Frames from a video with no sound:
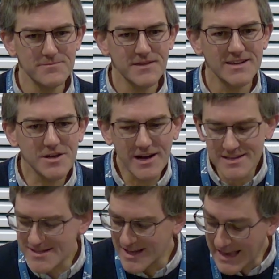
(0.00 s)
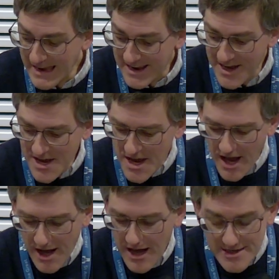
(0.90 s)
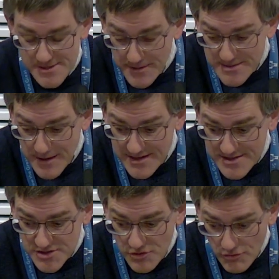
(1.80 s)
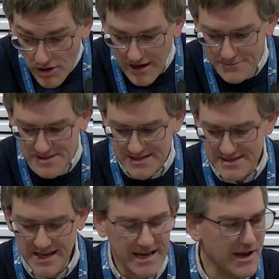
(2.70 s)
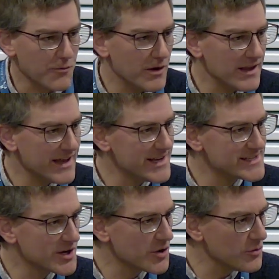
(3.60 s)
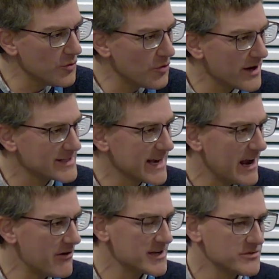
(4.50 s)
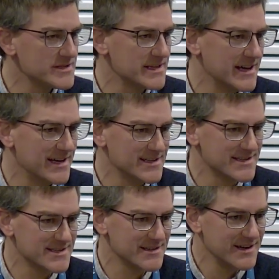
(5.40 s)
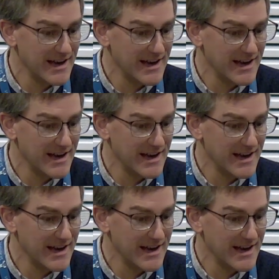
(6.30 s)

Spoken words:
And so as the king, as the best man describes this king, well, it is a glorious character, isn't it?